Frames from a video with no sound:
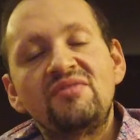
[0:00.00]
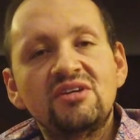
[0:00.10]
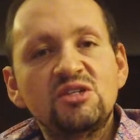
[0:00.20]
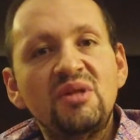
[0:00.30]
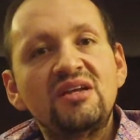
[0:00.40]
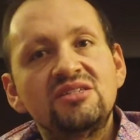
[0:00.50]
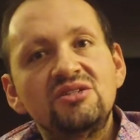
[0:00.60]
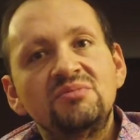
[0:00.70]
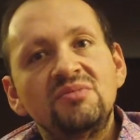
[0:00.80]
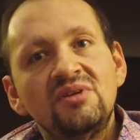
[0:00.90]
have to explain it to
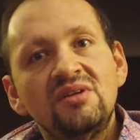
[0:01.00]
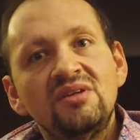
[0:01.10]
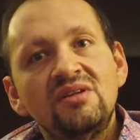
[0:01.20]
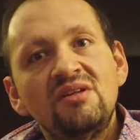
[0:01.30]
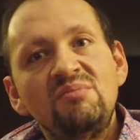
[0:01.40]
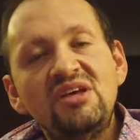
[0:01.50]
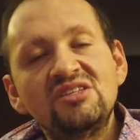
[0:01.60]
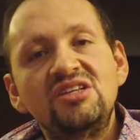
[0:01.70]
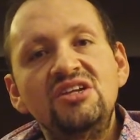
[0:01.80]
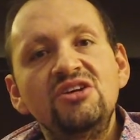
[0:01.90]
them
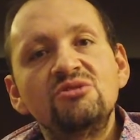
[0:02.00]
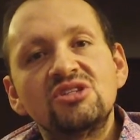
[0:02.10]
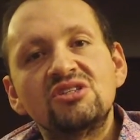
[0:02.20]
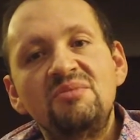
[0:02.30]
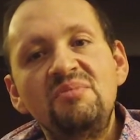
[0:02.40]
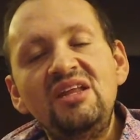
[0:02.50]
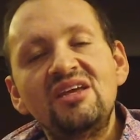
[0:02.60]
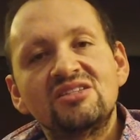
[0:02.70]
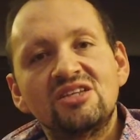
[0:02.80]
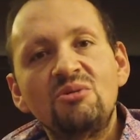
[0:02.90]
because the news is the
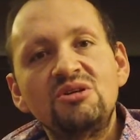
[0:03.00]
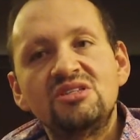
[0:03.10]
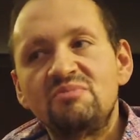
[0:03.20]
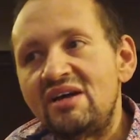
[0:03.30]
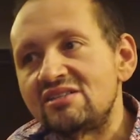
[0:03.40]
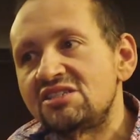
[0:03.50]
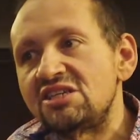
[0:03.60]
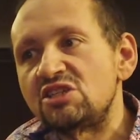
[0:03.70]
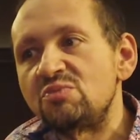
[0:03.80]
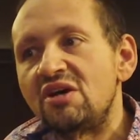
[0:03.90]
media is always about
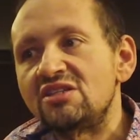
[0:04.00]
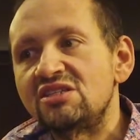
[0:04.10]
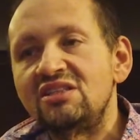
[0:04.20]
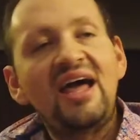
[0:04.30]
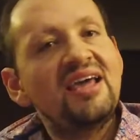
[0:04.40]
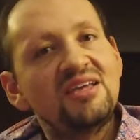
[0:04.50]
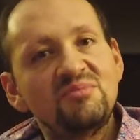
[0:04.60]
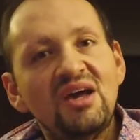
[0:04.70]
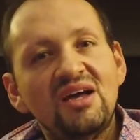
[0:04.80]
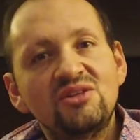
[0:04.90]
six months lagging
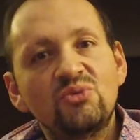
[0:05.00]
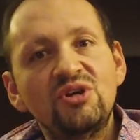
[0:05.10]
behind the